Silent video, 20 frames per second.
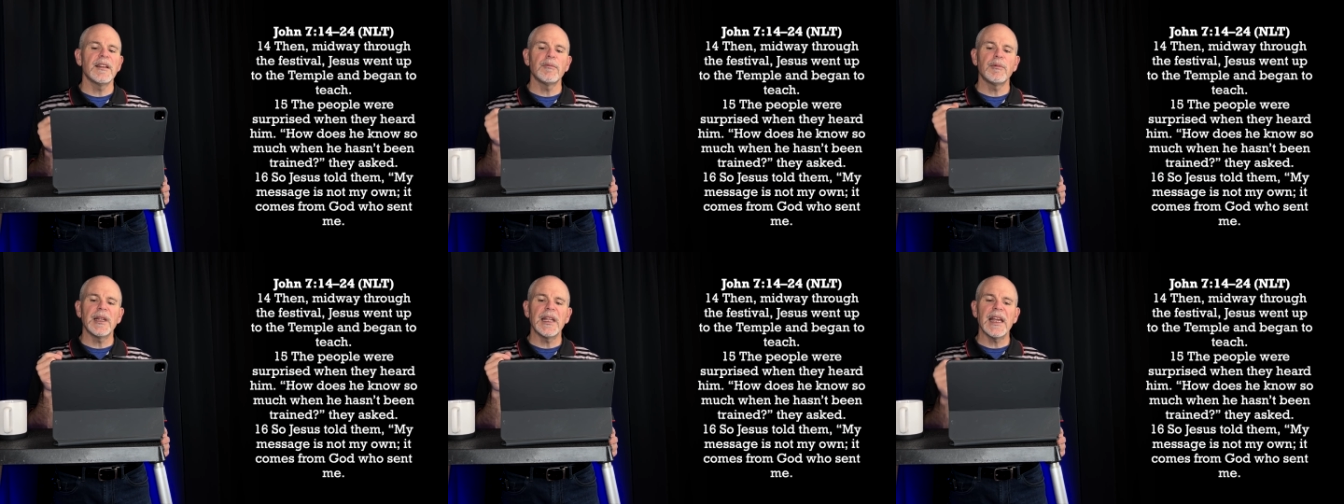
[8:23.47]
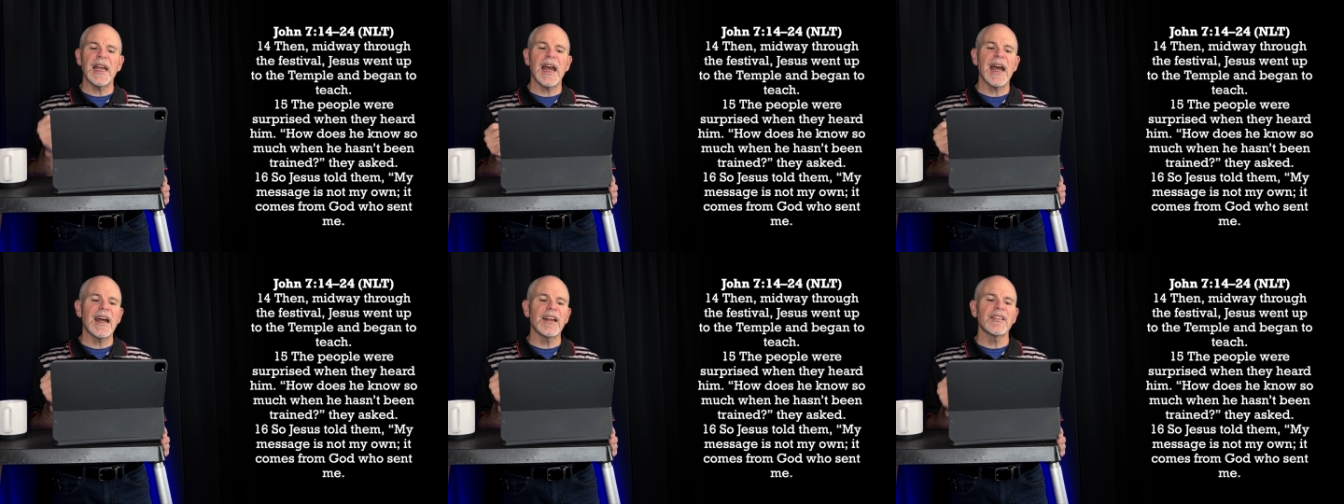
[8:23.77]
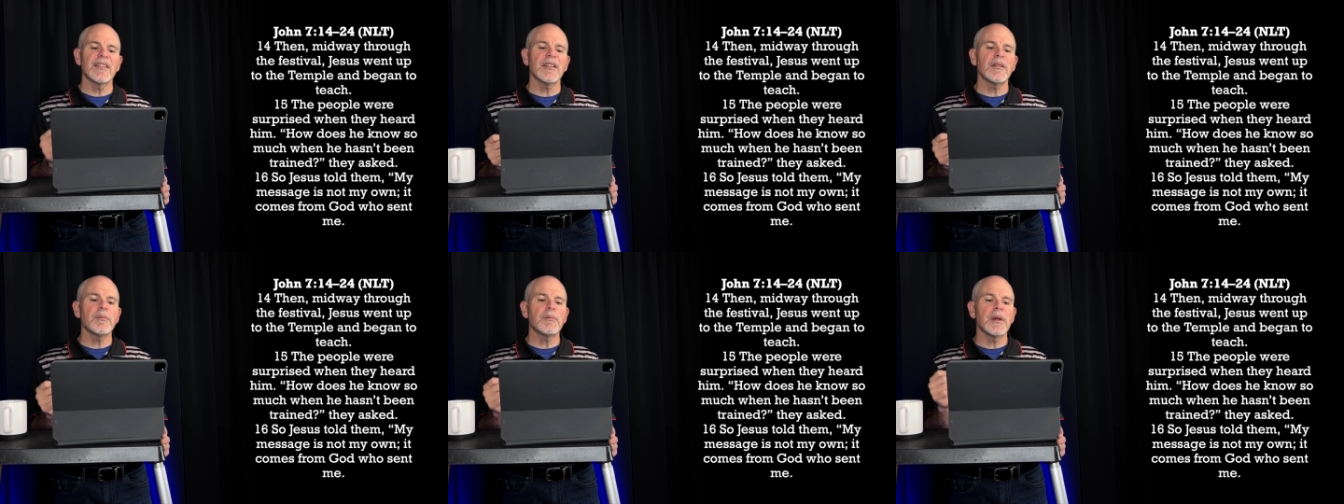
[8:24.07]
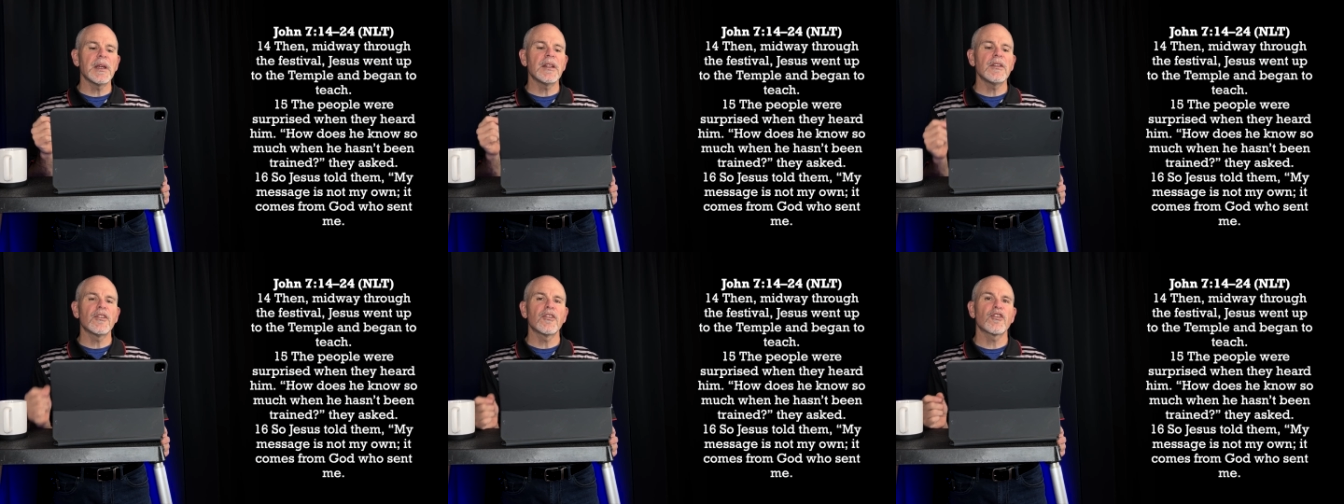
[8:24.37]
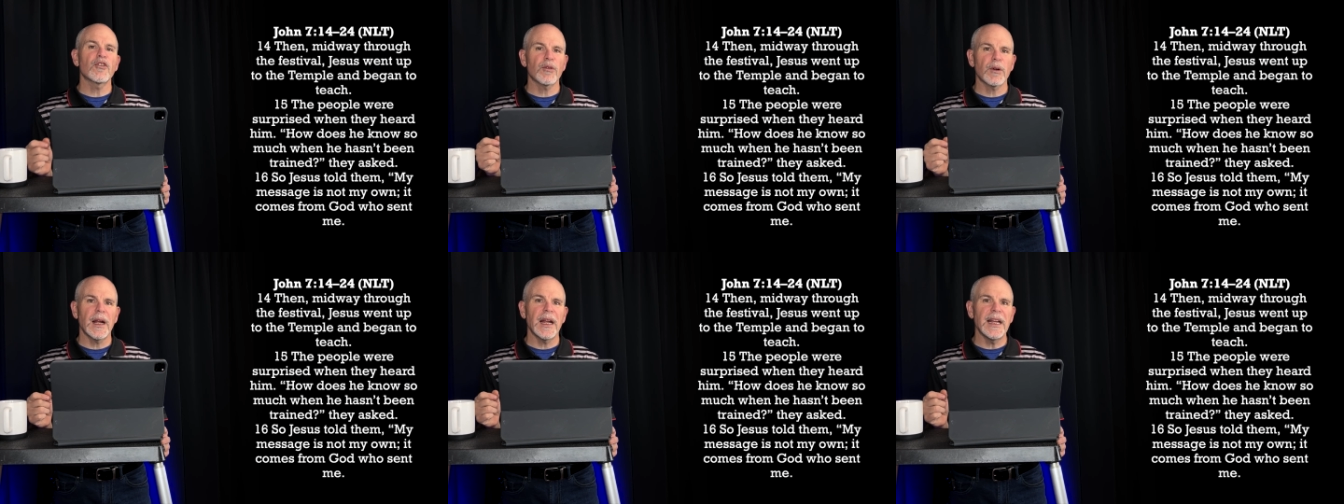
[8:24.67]
when he hasn't been
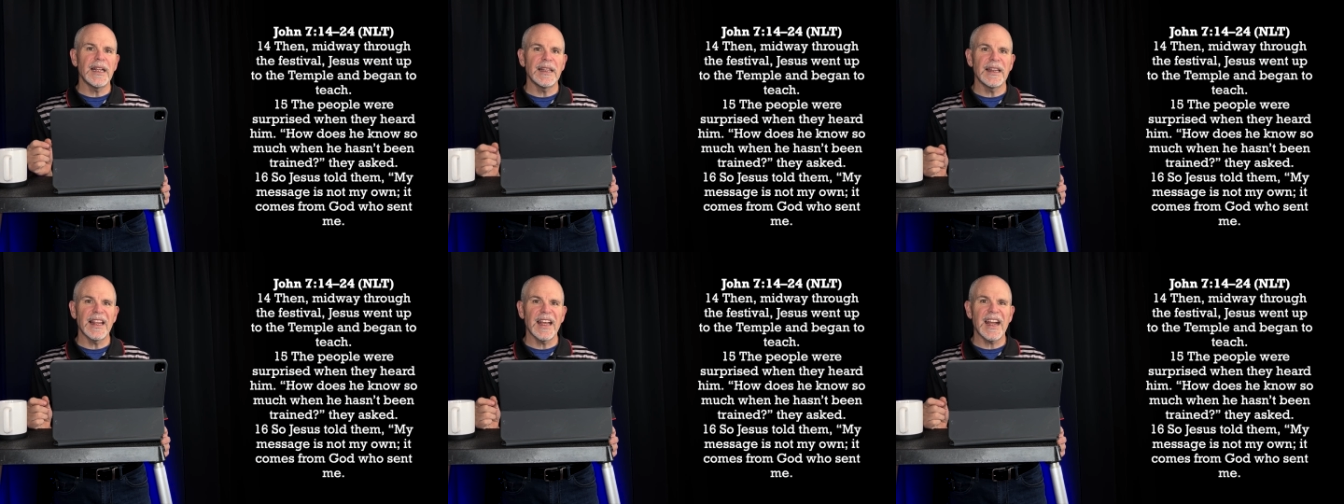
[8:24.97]
trained?